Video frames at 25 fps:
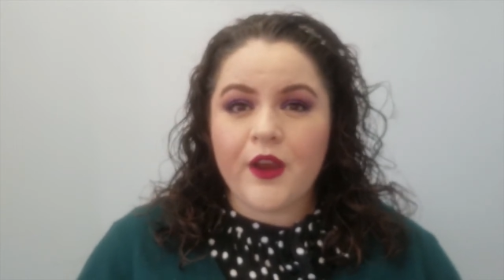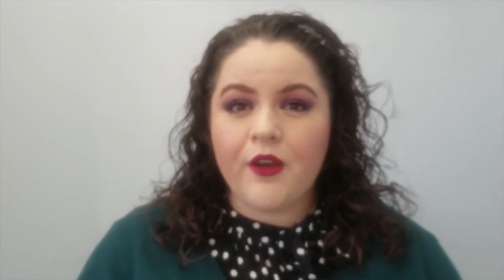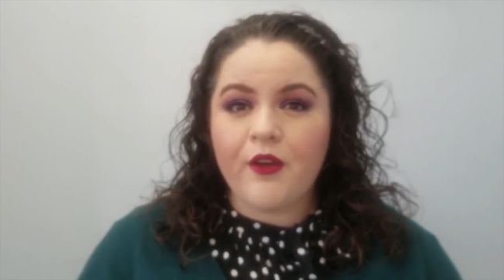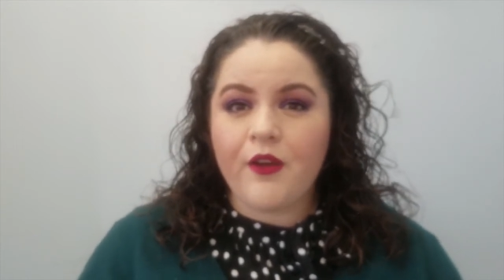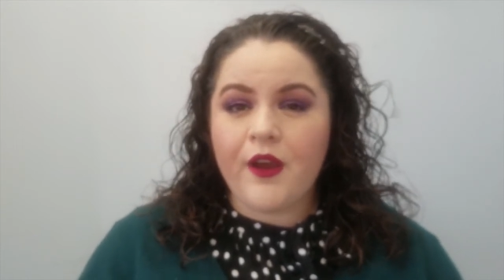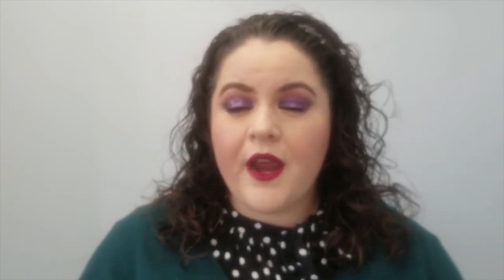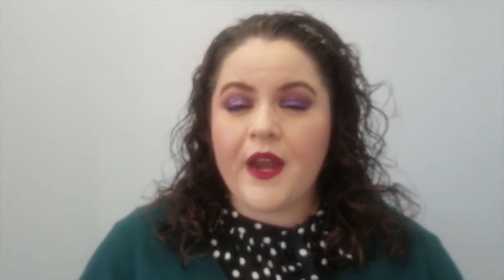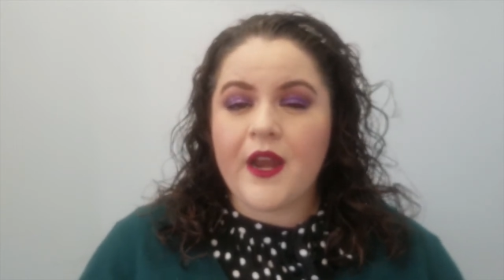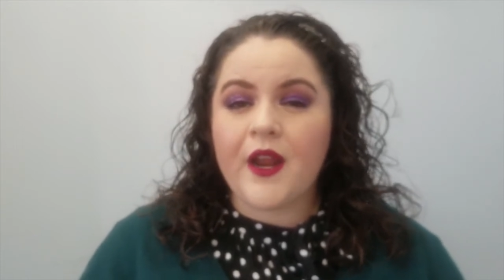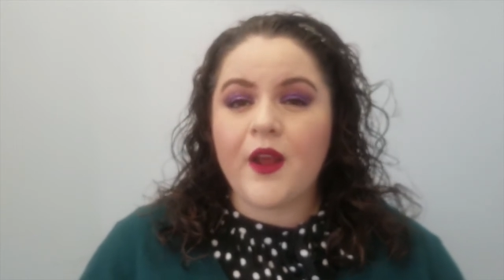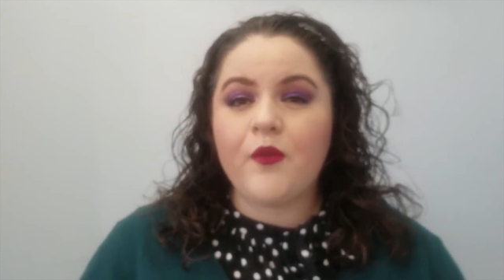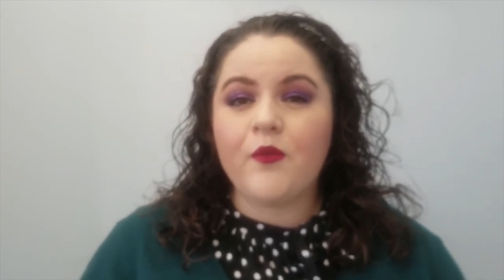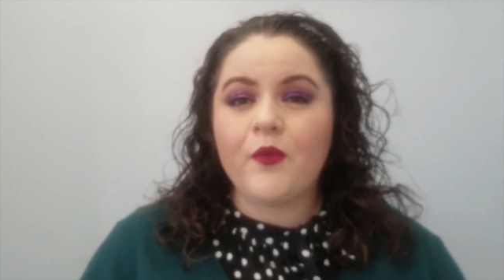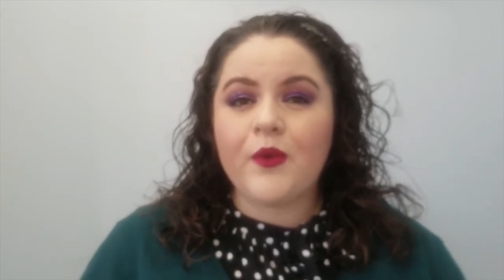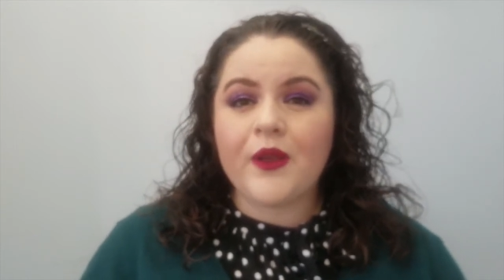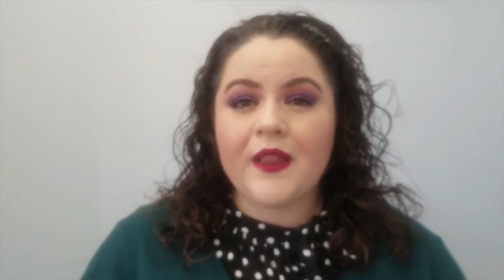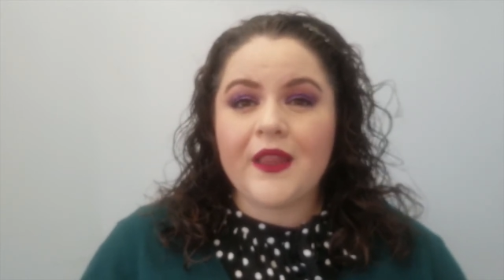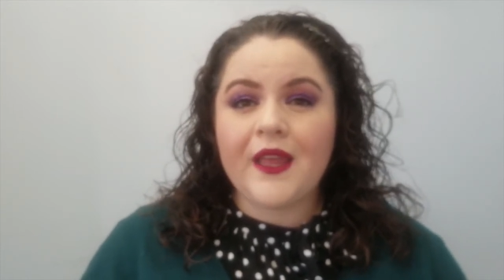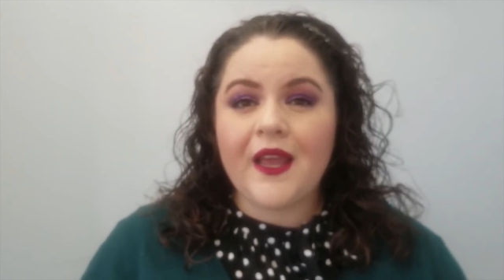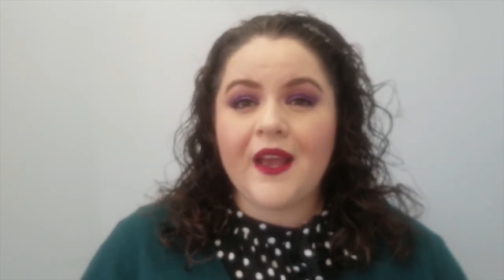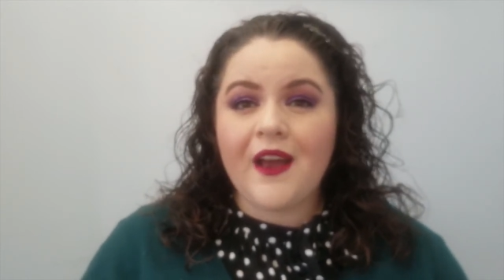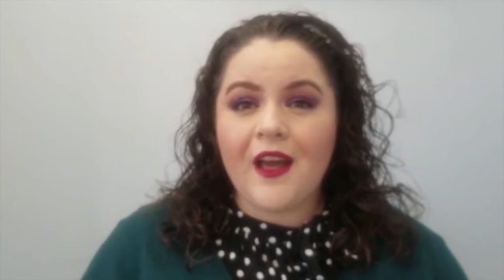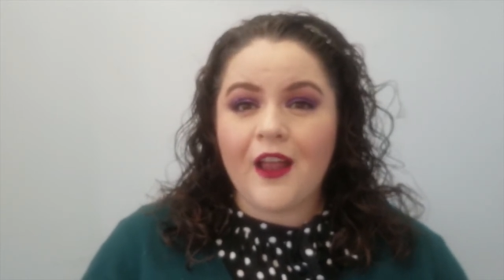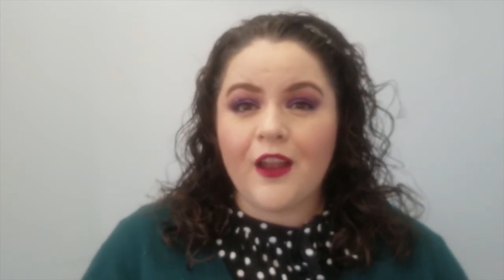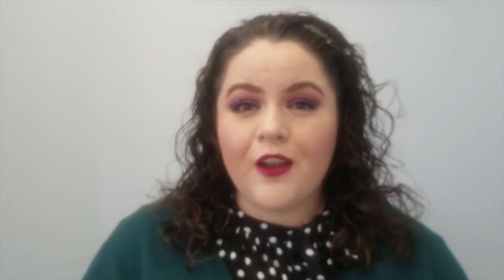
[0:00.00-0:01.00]
creating
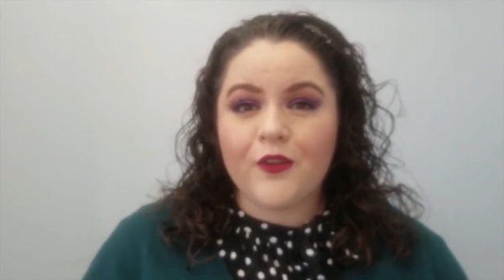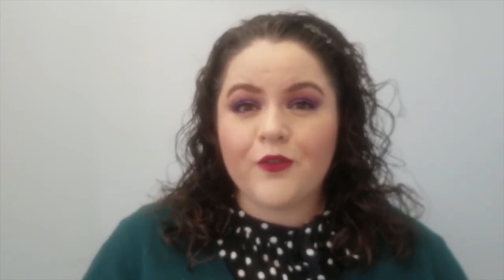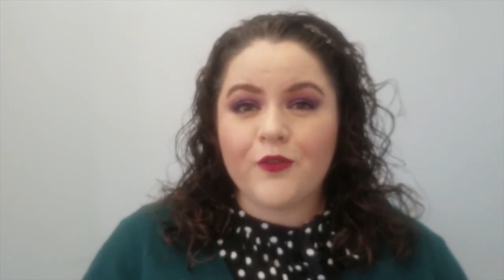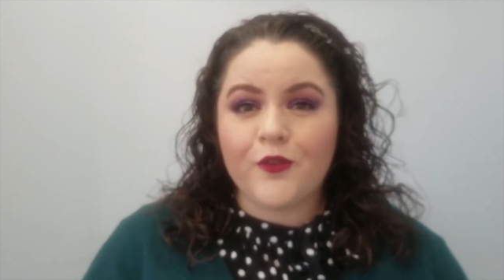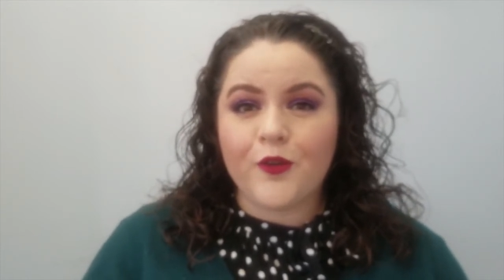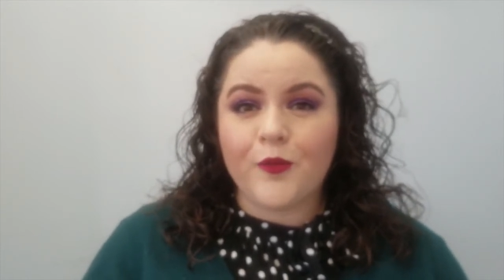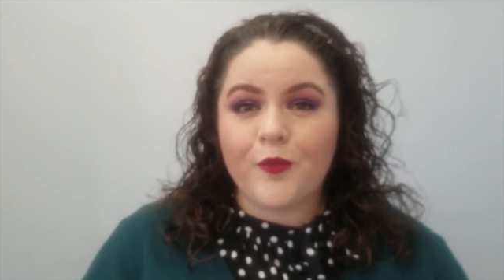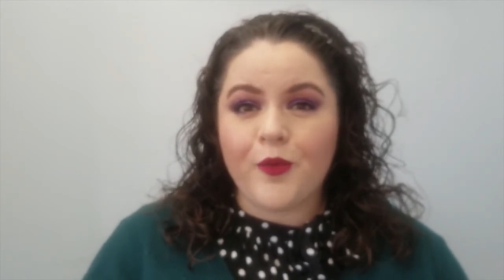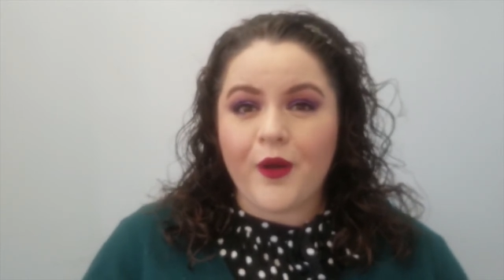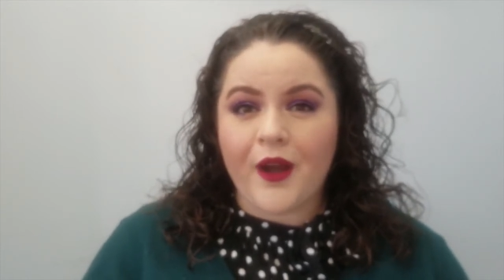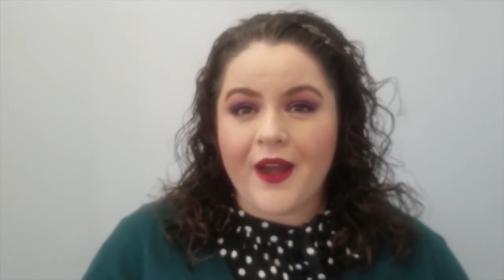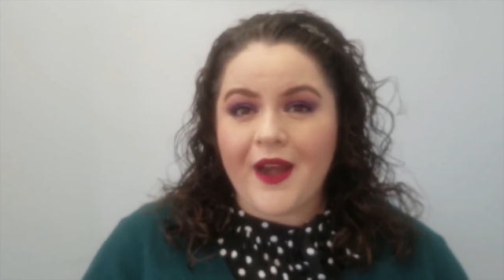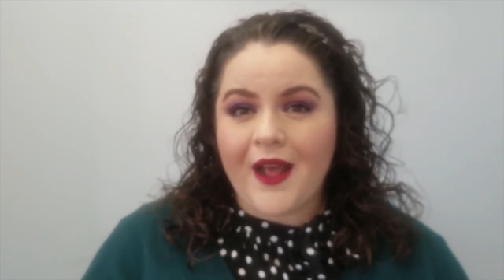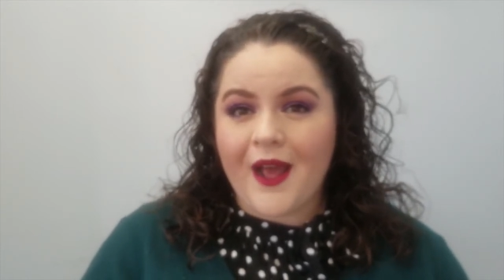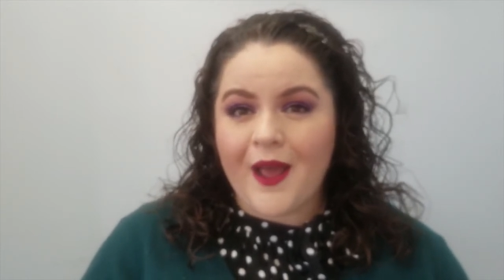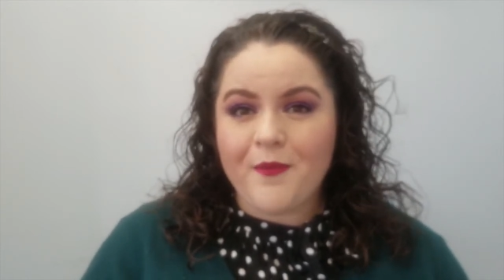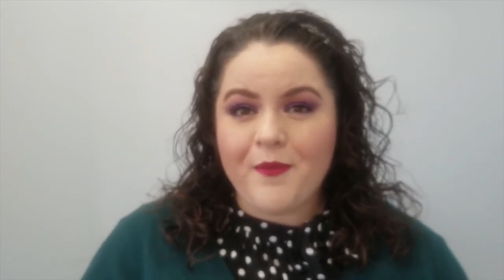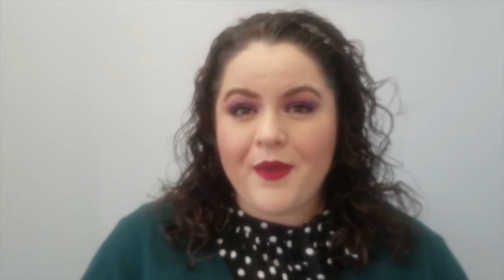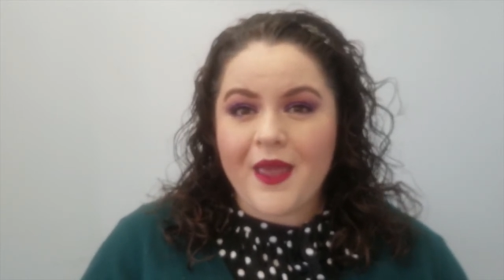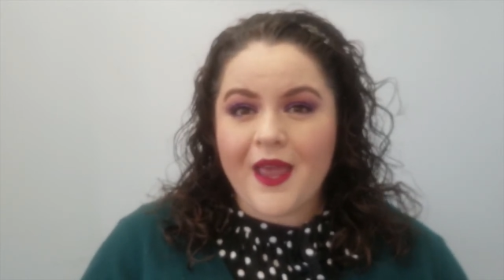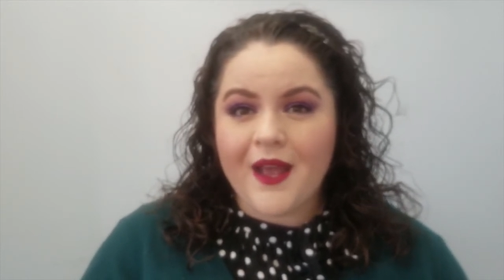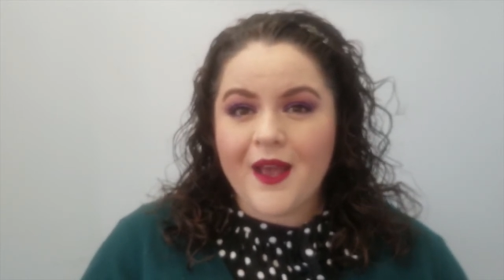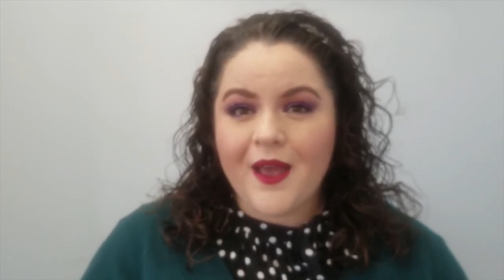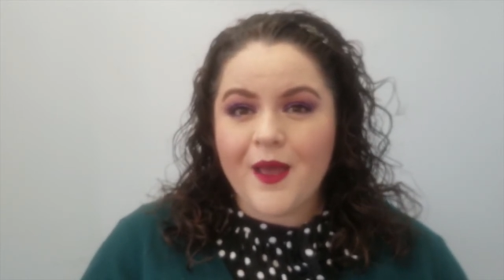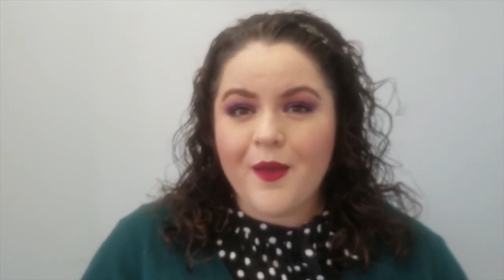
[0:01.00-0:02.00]
really colorful, bright eye
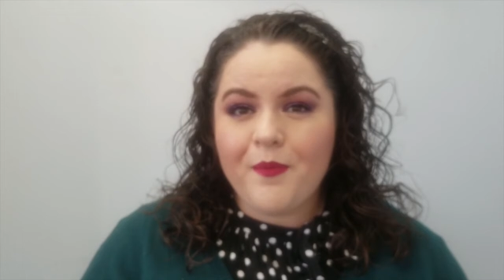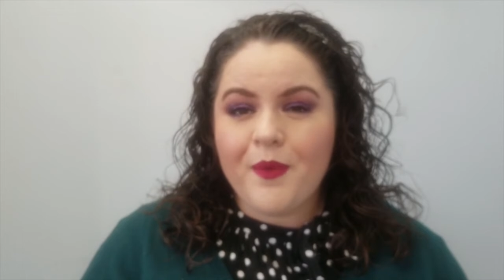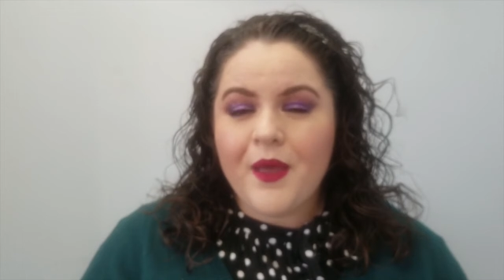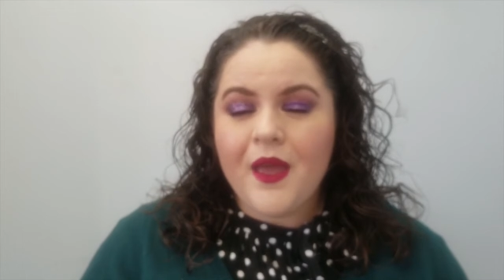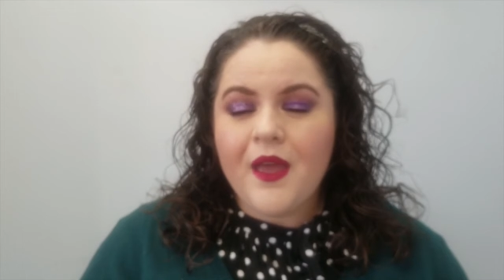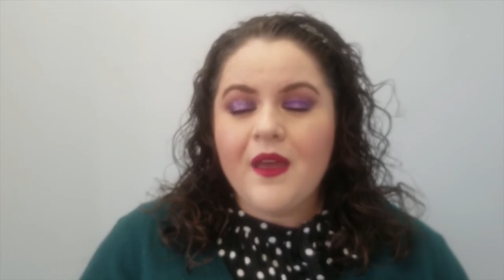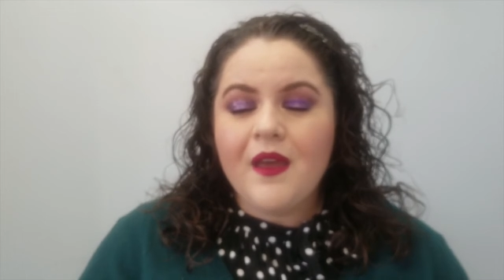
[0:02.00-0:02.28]
makeup.